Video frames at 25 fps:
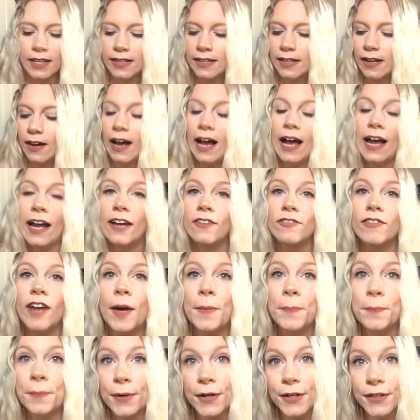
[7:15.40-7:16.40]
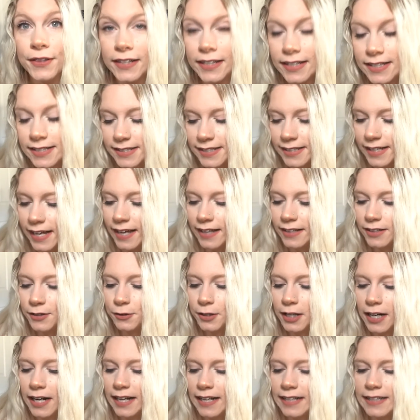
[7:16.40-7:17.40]
Now, I have not burned these yet,
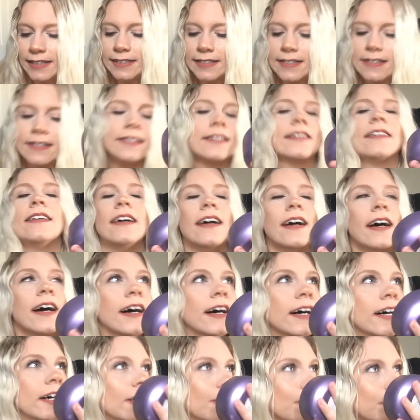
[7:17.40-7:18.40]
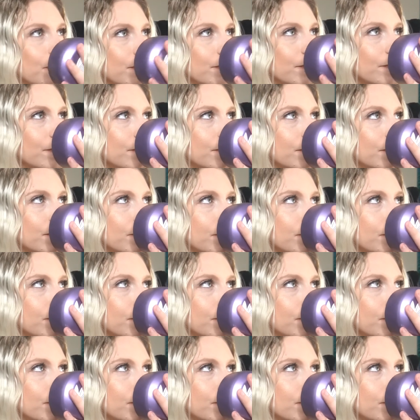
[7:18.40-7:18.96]
you guys, but